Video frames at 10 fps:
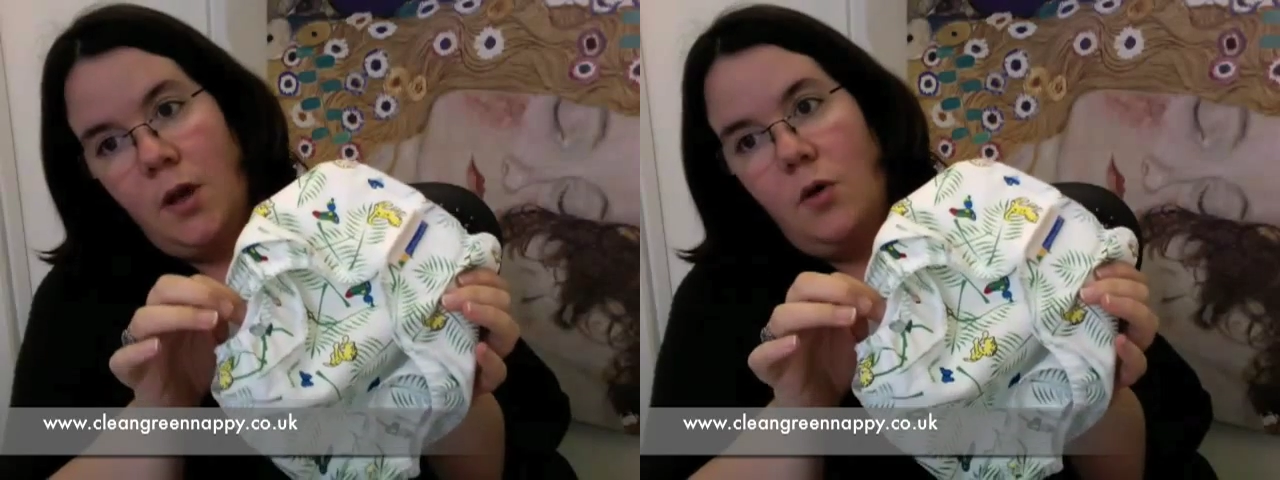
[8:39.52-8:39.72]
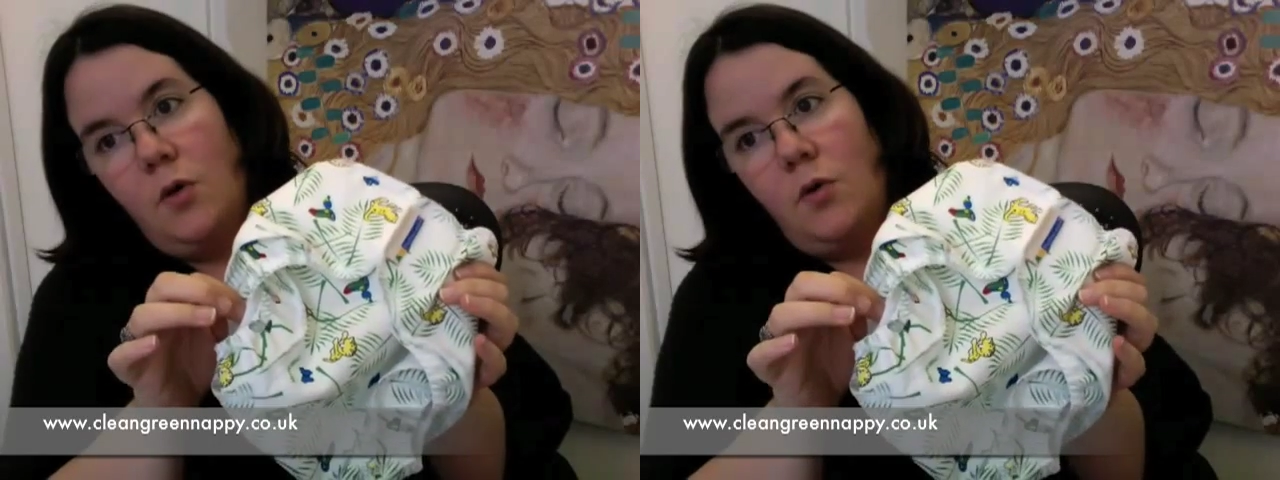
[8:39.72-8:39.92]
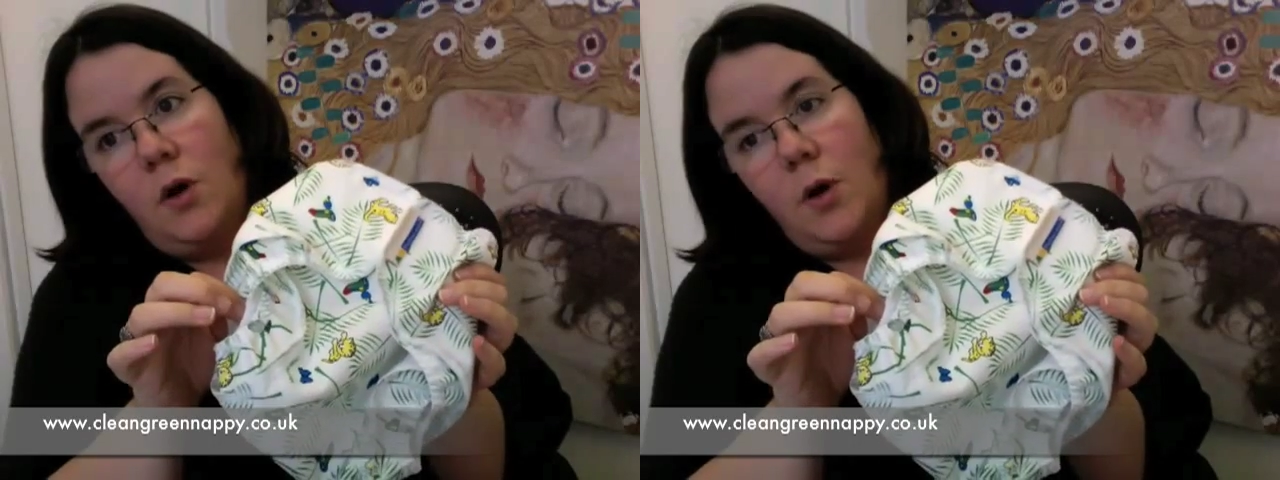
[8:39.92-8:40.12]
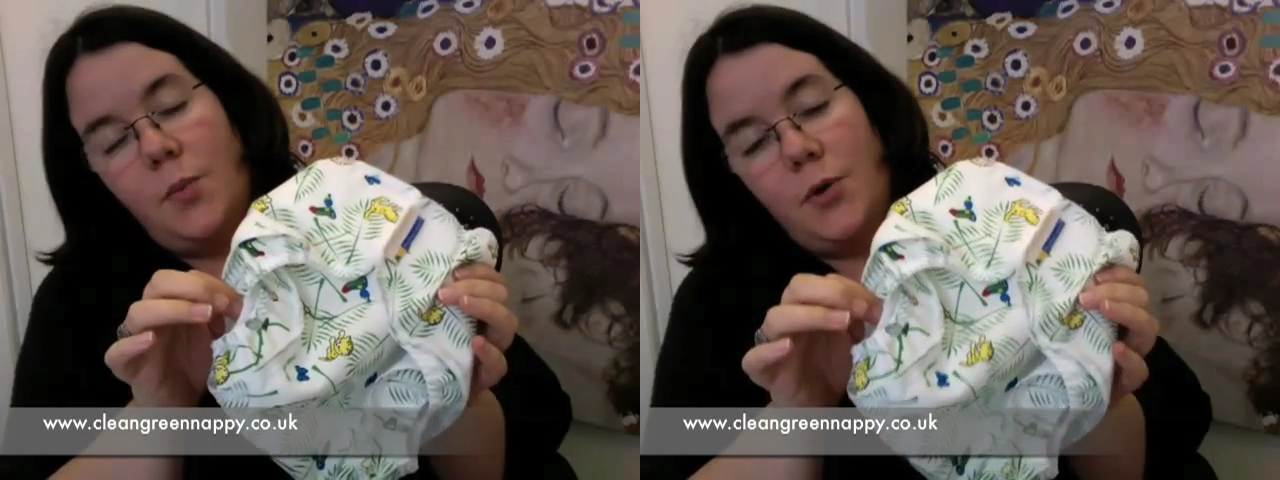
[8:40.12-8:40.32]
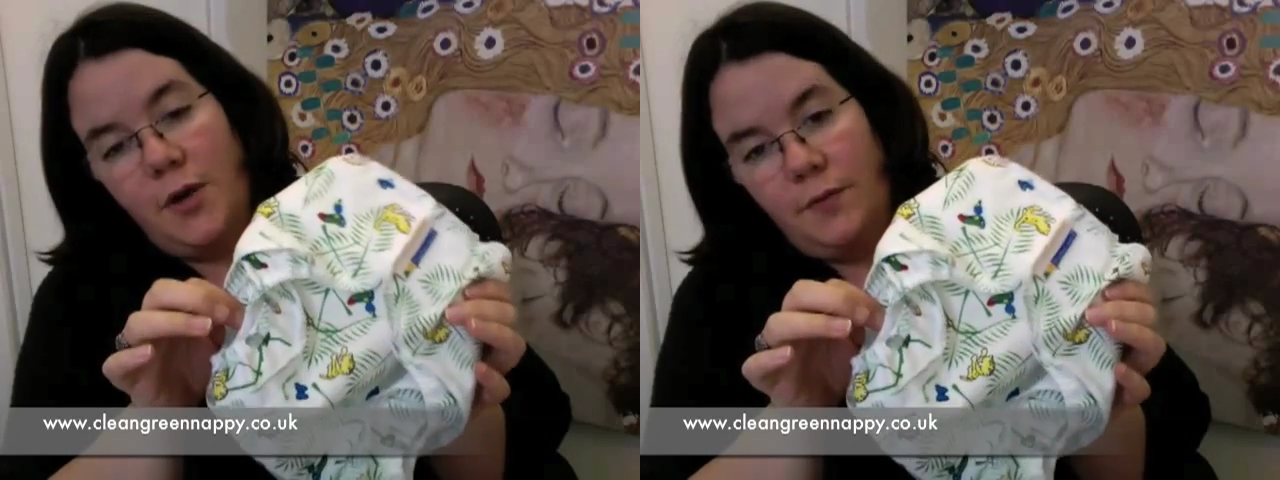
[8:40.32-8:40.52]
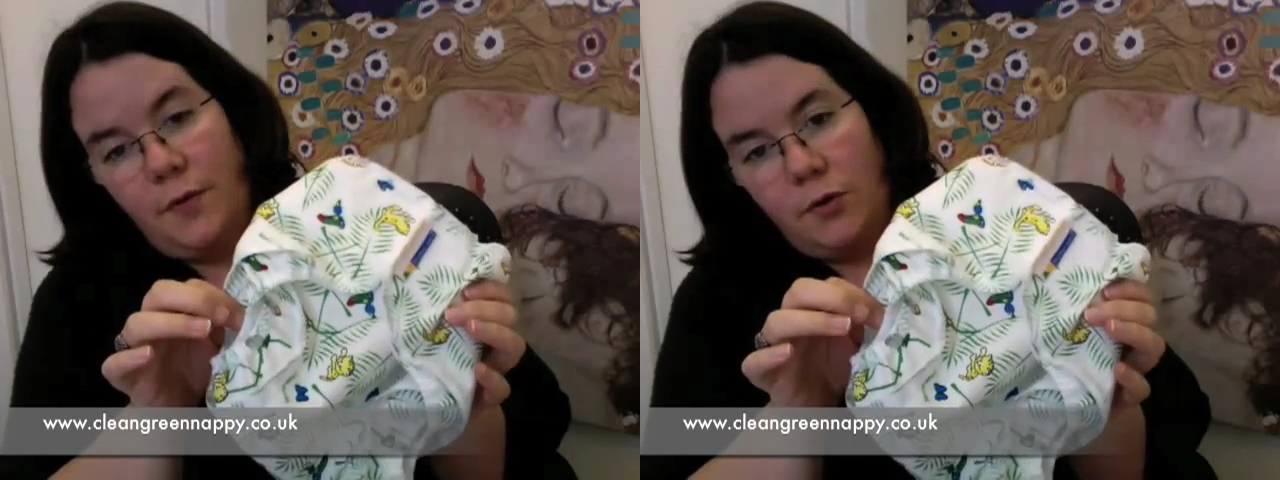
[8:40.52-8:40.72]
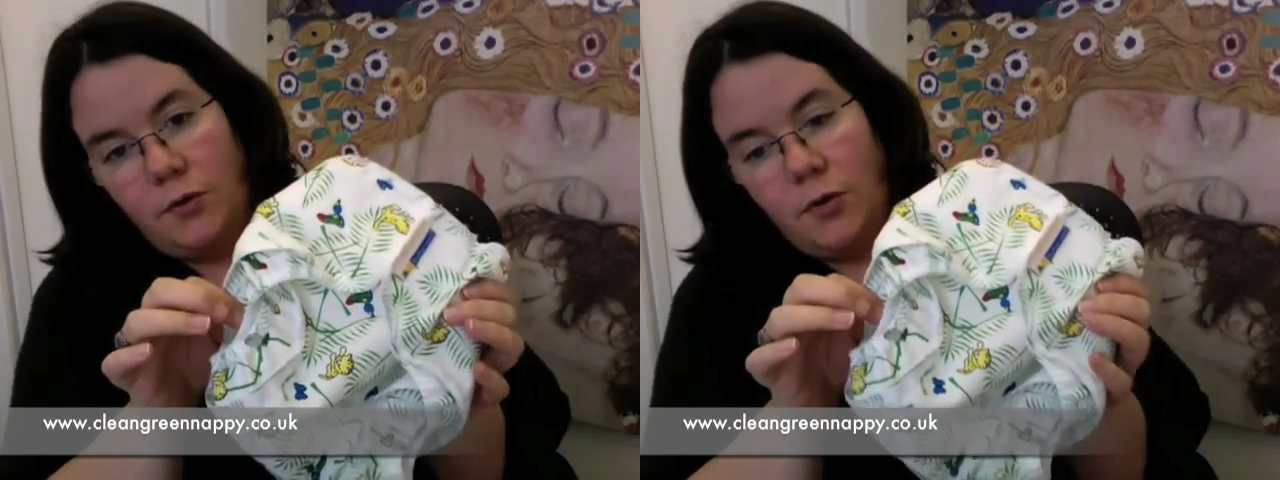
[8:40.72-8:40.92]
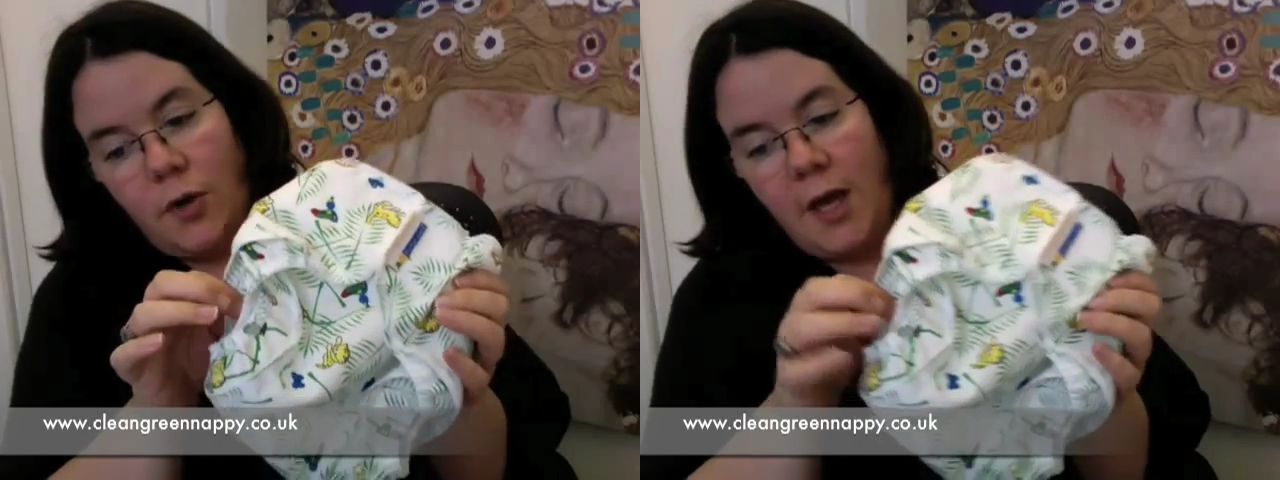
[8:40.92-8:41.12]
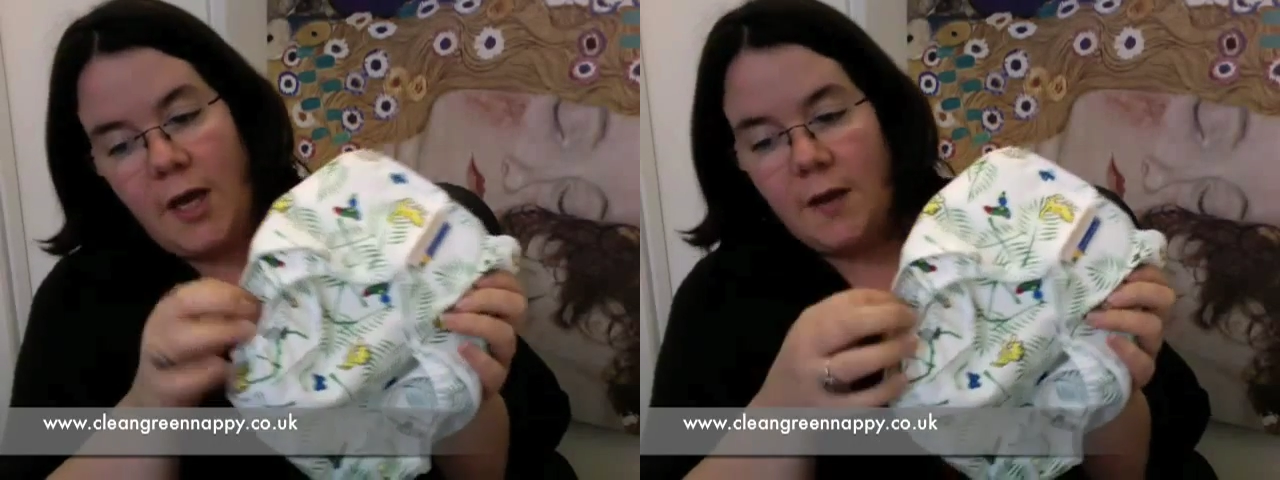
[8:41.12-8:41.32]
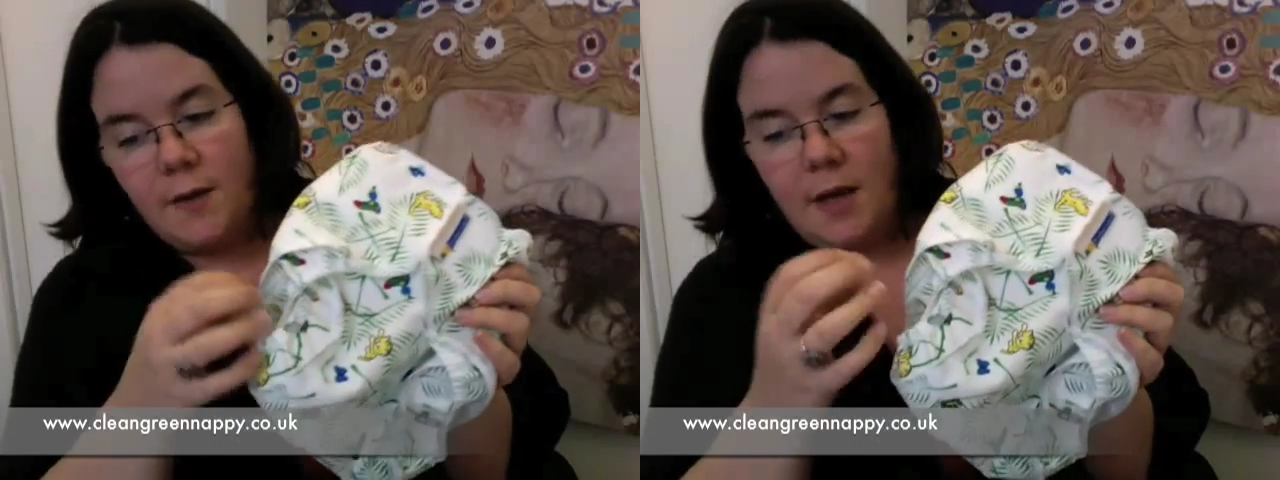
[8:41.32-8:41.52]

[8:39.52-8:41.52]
or a pre-fold or any other